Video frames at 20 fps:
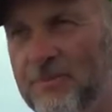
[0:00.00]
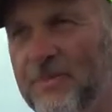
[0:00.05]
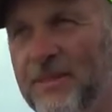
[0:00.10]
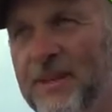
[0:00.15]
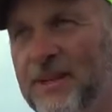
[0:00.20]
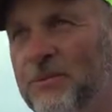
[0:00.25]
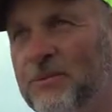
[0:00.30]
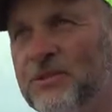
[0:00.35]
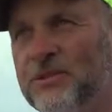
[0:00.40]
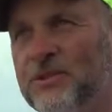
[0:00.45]

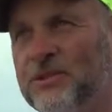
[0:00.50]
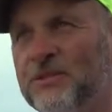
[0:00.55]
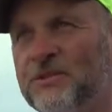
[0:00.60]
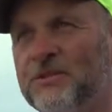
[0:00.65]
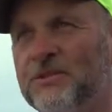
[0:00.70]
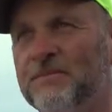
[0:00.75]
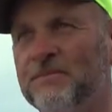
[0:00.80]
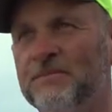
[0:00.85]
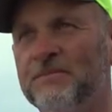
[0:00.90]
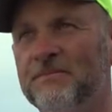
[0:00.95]
There was
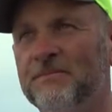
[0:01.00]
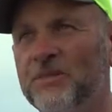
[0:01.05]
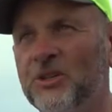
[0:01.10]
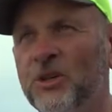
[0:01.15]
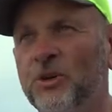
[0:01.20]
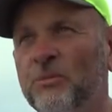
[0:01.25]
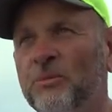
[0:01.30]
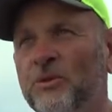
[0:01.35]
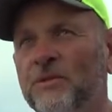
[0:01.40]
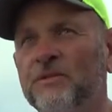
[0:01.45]
just
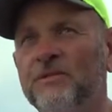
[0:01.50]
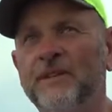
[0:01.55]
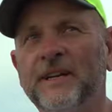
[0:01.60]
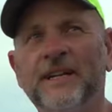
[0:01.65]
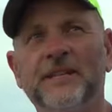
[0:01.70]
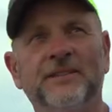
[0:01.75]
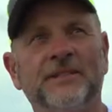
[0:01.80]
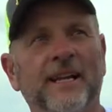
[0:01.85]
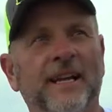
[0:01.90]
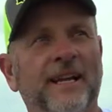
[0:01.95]
numerous
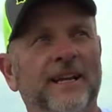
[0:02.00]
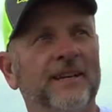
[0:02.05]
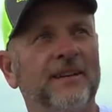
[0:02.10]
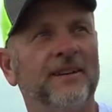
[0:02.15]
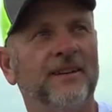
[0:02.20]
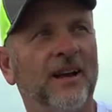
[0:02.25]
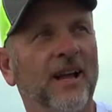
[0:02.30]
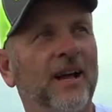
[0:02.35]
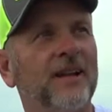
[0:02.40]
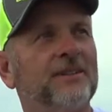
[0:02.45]
fish out
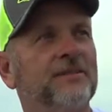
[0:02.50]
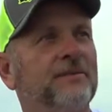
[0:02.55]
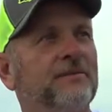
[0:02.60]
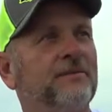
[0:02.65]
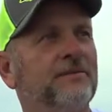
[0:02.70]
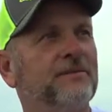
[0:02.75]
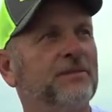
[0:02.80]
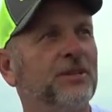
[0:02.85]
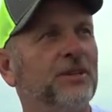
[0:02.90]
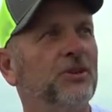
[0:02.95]
here, lots of
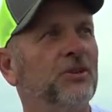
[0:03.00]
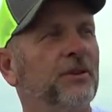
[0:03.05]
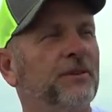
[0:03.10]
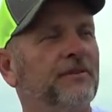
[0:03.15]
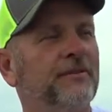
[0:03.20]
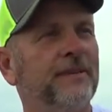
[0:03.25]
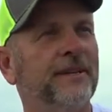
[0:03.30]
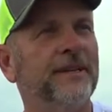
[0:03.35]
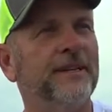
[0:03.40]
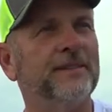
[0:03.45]

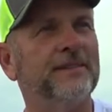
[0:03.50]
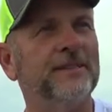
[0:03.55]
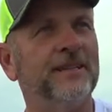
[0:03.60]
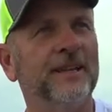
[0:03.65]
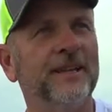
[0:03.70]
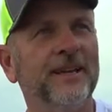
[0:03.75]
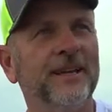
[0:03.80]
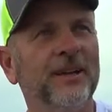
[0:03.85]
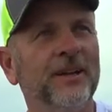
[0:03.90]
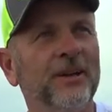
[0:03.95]
schooling fish.
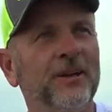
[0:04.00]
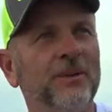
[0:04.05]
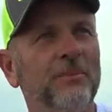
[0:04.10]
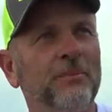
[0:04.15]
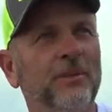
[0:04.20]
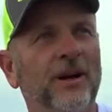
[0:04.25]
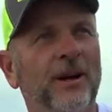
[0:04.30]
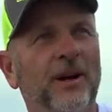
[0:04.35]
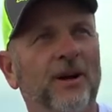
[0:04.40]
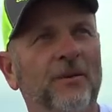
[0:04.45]

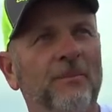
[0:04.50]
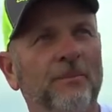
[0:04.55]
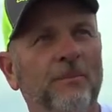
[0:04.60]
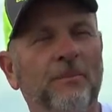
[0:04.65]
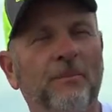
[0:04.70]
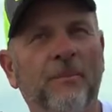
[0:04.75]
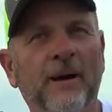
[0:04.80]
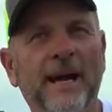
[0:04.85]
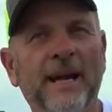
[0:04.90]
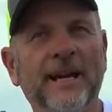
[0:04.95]
But our
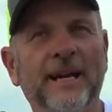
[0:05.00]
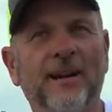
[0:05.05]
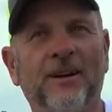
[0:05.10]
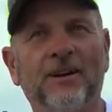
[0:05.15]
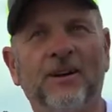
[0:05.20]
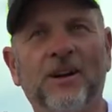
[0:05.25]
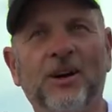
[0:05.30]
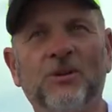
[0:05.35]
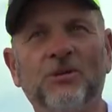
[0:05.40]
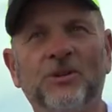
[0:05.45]
bait,
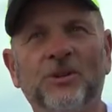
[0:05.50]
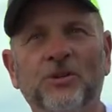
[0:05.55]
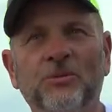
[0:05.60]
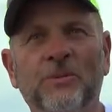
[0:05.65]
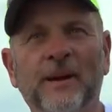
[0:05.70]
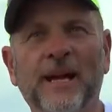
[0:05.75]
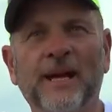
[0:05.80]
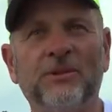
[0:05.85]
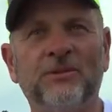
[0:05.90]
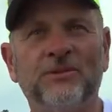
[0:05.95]
our go-to
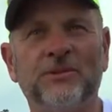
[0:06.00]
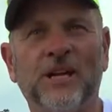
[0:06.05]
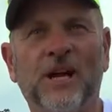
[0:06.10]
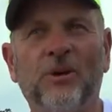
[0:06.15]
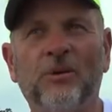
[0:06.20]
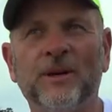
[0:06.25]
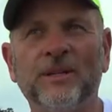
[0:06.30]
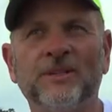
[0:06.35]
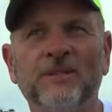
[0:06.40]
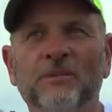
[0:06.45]
bait, was
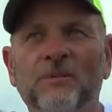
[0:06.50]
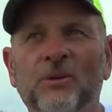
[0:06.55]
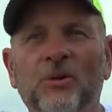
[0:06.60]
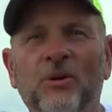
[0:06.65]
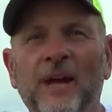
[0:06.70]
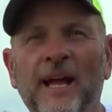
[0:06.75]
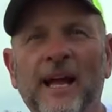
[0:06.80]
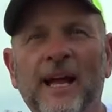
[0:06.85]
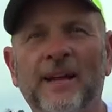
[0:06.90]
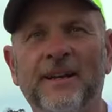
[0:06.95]
always a
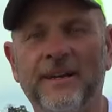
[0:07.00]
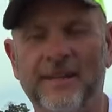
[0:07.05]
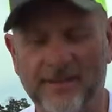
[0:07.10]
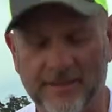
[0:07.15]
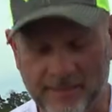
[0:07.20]
boy howdy,